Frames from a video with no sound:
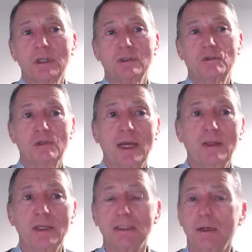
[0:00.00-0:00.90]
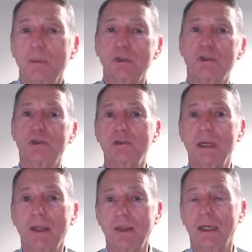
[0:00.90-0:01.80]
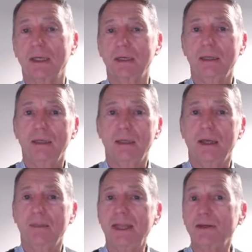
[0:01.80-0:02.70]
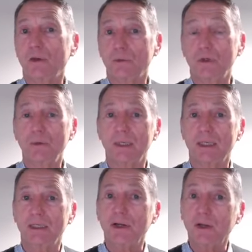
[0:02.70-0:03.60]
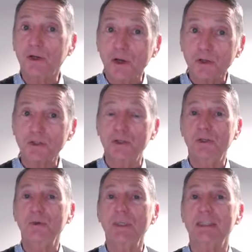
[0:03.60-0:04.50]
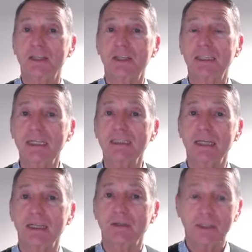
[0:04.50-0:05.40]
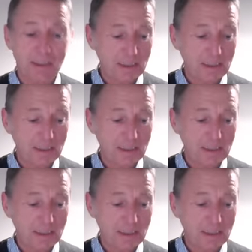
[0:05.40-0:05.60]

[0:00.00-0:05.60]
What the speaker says: try this, I want to try that, and then don't do it. You've got to do it to the detail, the